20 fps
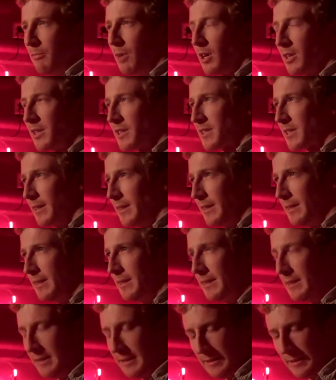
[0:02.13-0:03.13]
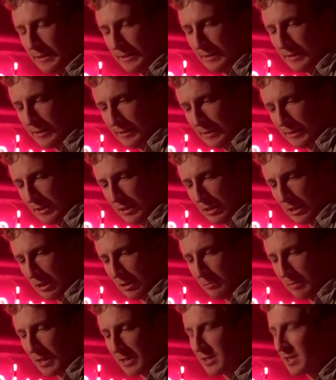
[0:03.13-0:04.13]
Monitor
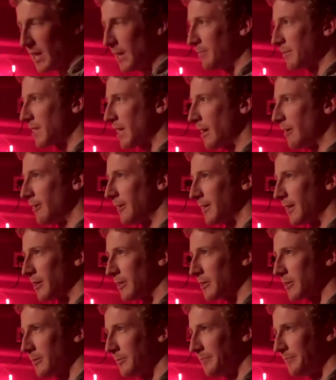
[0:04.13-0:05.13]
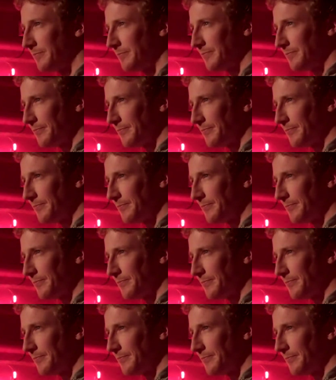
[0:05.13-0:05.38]
by Sam Taradash.